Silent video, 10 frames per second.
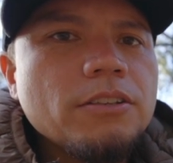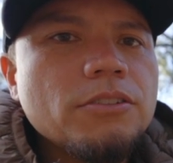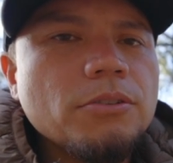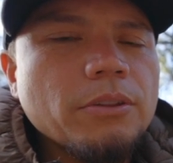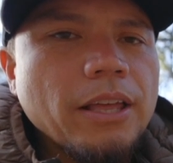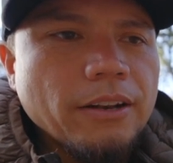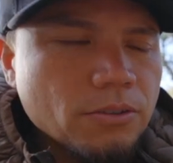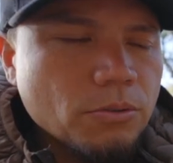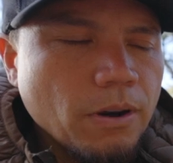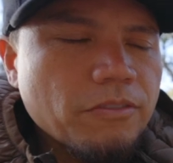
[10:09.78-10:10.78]
so that
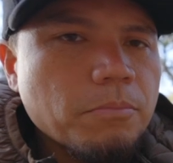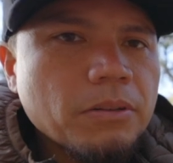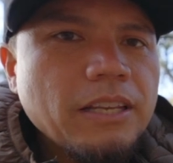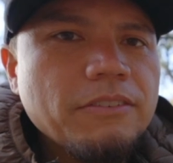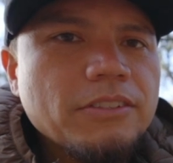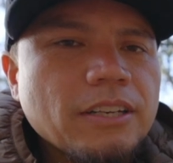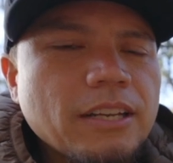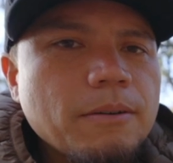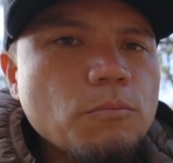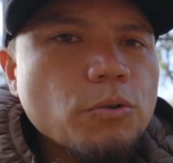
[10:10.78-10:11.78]
whoever believes in
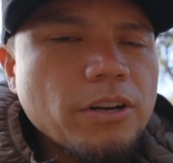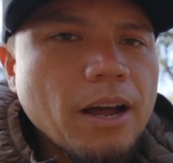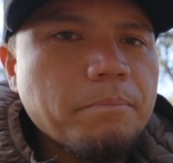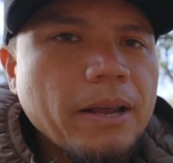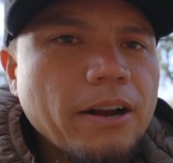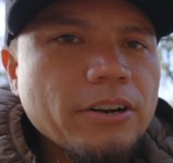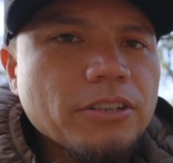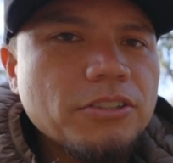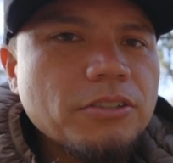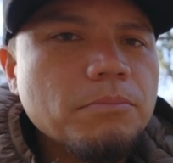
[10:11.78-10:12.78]
Him would not
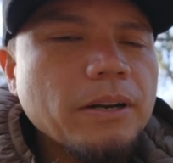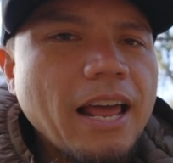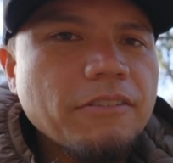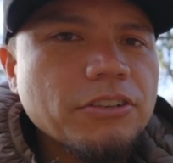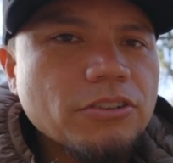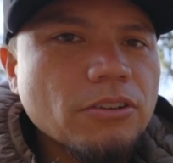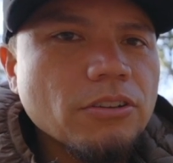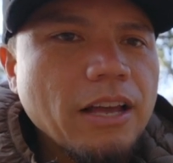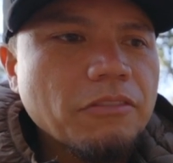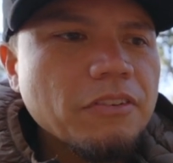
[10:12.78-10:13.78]
perish but have eternal
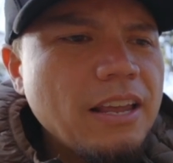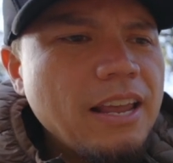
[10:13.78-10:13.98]
life."